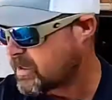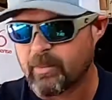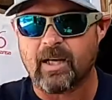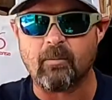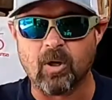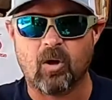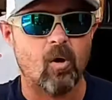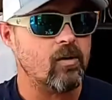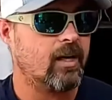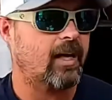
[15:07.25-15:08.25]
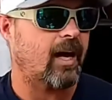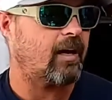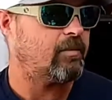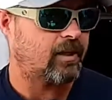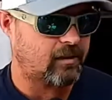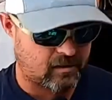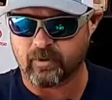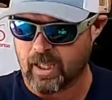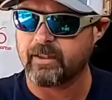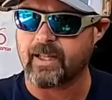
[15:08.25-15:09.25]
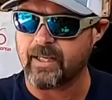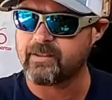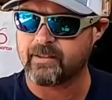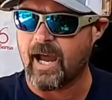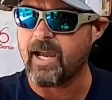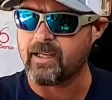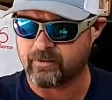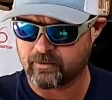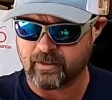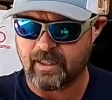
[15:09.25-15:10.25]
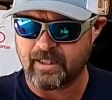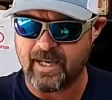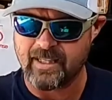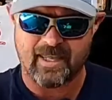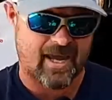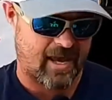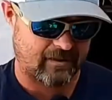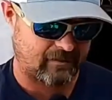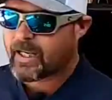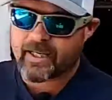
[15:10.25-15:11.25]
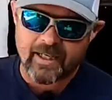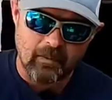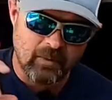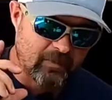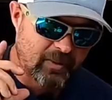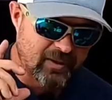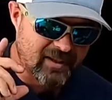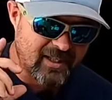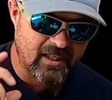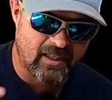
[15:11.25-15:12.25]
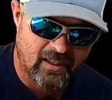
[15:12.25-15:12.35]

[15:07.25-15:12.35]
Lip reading: I mean, I'm a cork guy, but that's nice. I like that. And I'm gonna put the